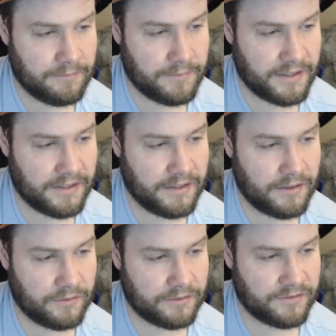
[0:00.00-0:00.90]

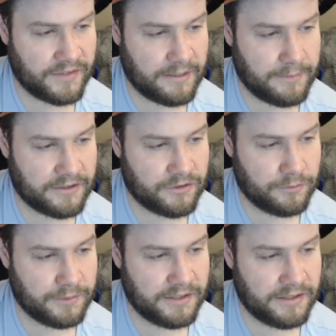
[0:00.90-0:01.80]
B divided by
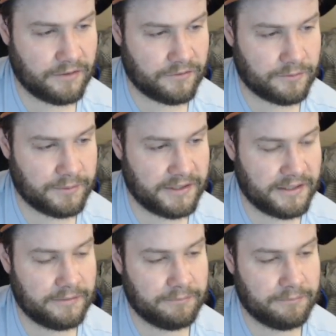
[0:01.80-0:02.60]
2B over P.